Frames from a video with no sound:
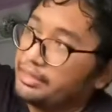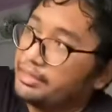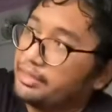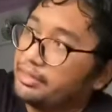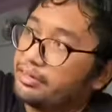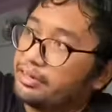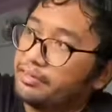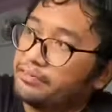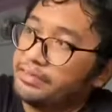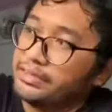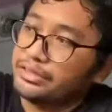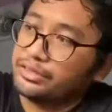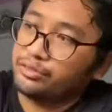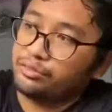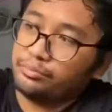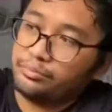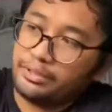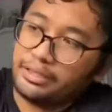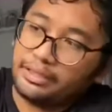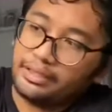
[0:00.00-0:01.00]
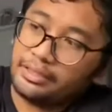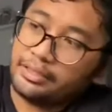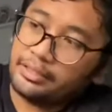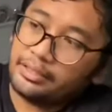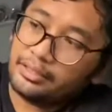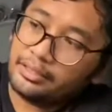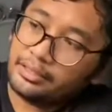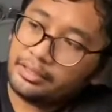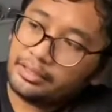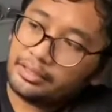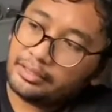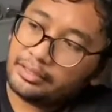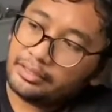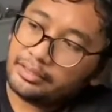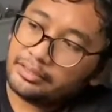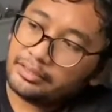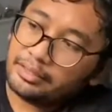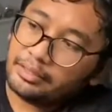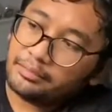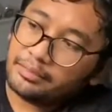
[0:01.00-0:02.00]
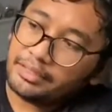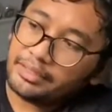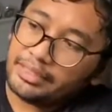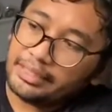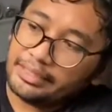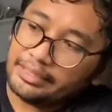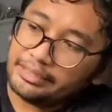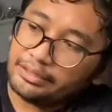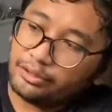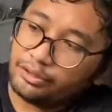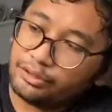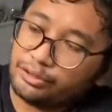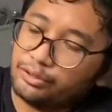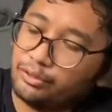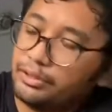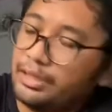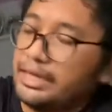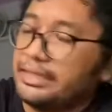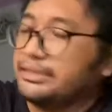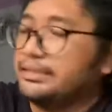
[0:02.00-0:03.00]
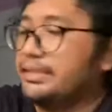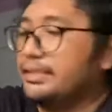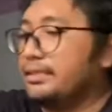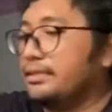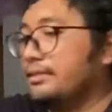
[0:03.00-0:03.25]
the graphics could be something that is not so lasting.